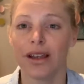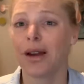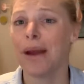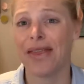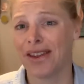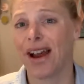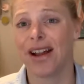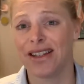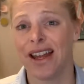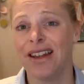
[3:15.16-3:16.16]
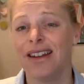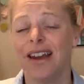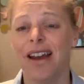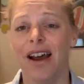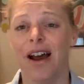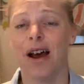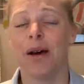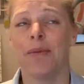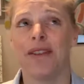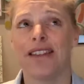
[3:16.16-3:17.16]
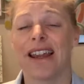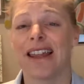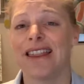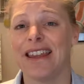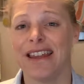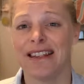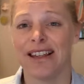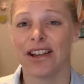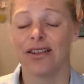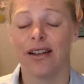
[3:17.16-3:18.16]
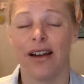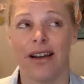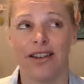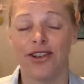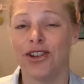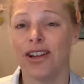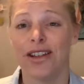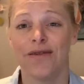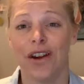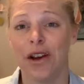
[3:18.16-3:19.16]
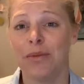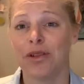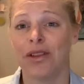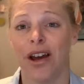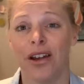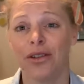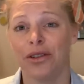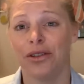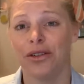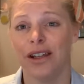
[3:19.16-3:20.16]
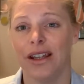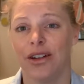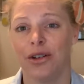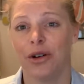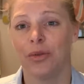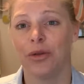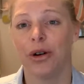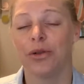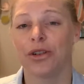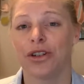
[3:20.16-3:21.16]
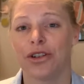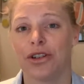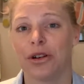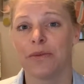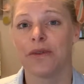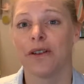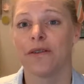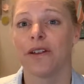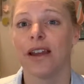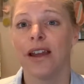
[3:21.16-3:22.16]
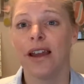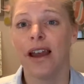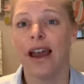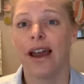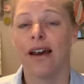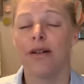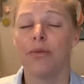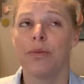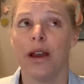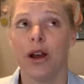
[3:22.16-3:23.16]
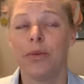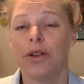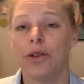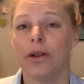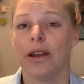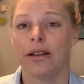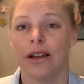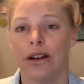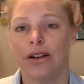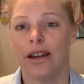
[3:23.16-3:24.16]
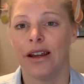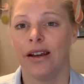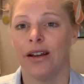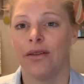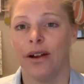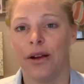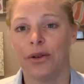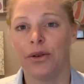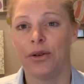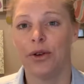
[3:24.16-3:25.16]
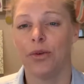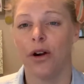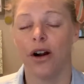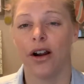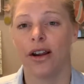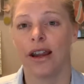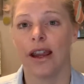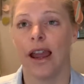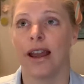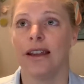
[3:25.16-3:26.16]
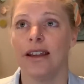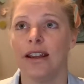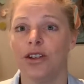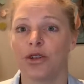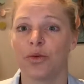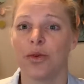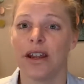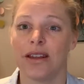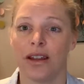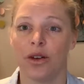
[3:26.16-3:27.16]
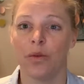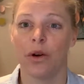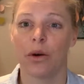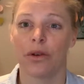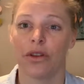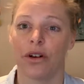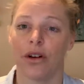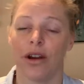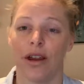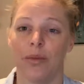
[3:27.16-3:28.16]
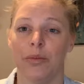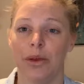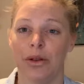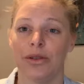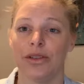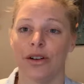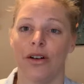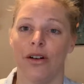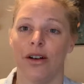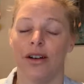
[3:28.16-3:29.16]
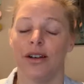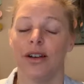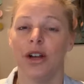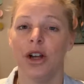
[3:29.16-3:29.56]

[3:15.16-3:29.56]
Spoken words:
come at the content. The second thing is that Yashika is very methodical in her approach in terms of helping you get clarity around who you are. And each week that you work with her, it builds on